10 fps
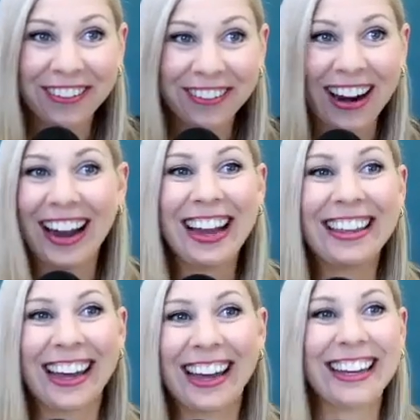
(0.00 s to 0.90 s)
right?
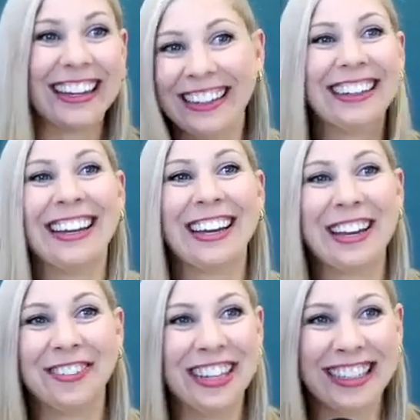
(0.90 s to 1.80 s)
Like it
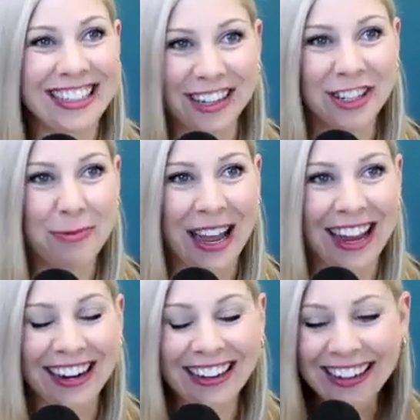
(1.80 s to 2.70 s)
can be such a
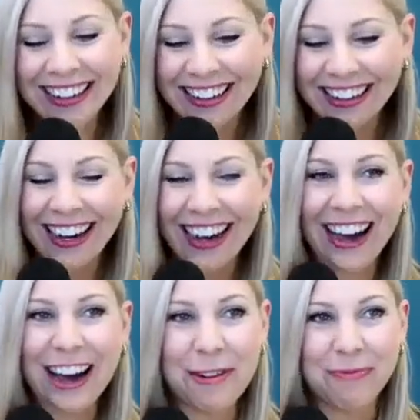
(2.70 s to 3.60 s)
pain.
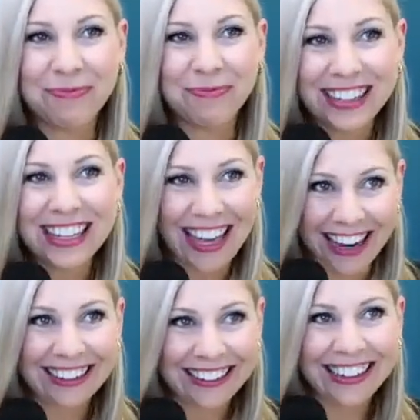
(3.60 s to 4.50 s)

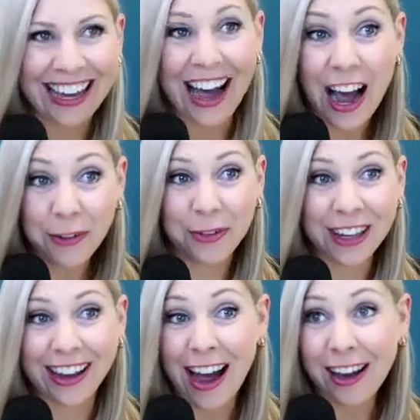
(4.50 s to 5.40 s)
Yes. Yeah. I
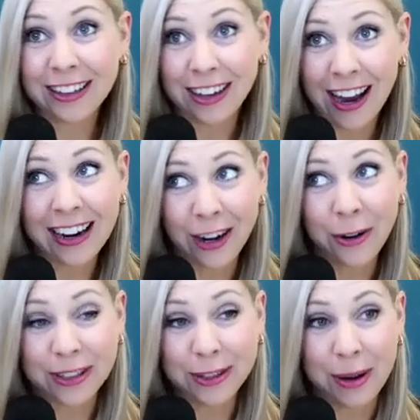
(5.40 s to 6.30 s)
feel it. I
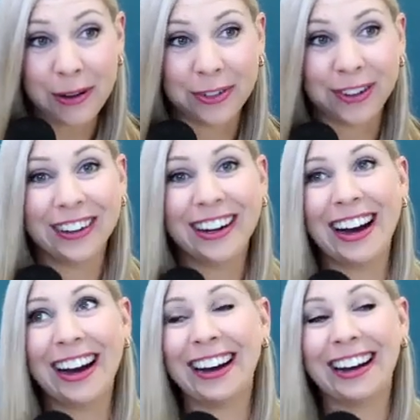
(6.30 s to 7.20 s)
know it's painful.
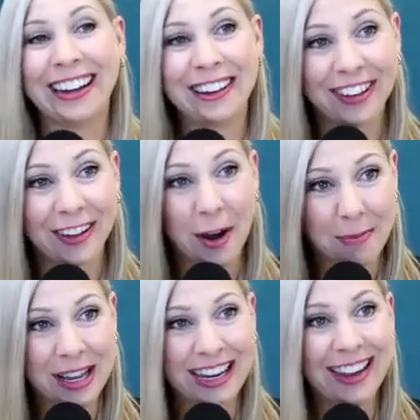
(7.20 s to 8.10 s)
Even though
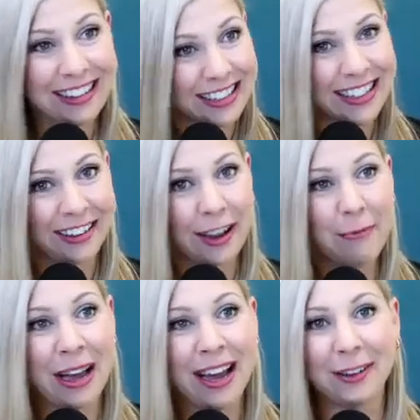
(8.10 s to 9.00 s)
I'm in it, I still
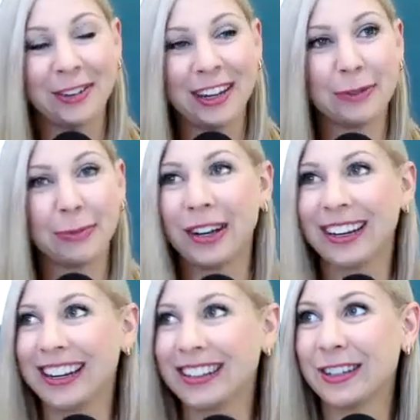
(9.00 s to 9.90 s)
get mad at Facebook
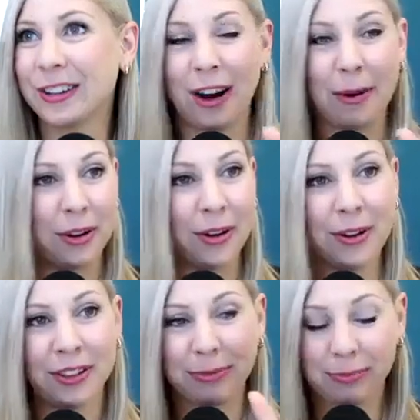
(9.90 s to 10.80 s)
and Instagram and
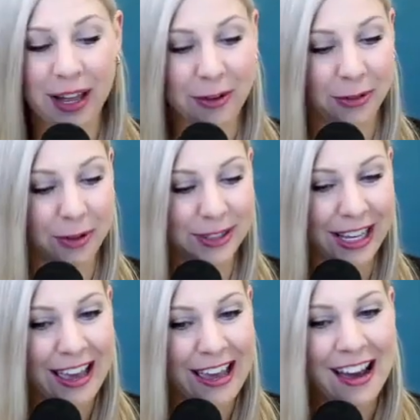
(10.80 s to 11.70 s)
all the platforms.
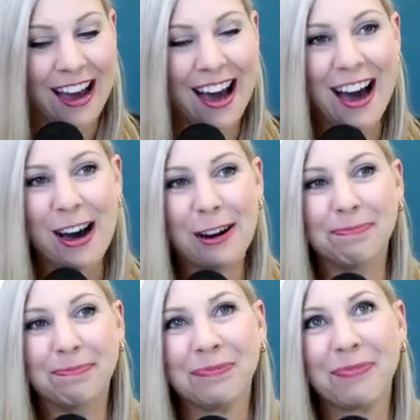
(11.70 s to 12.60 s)

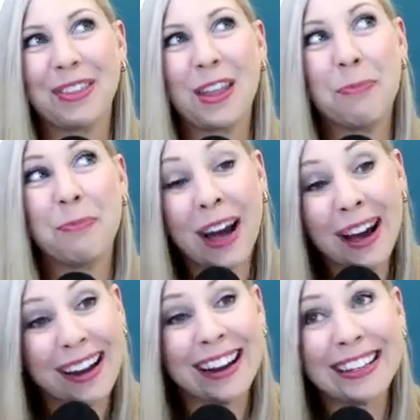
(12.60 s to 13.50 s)

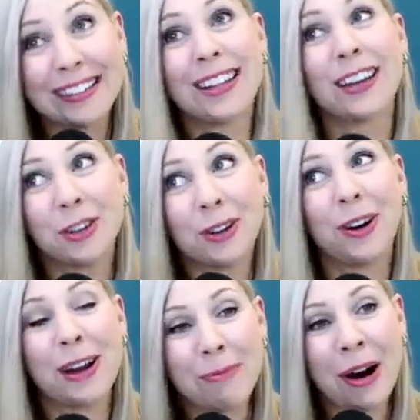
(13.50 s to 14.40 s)
But it's such a
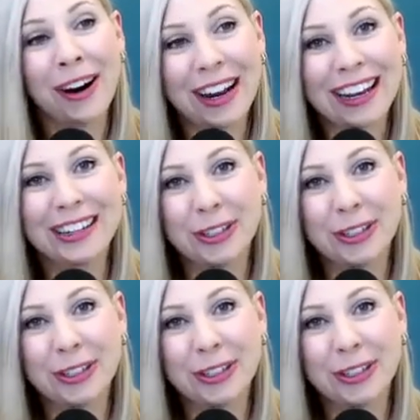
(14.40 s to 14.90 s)
great marketing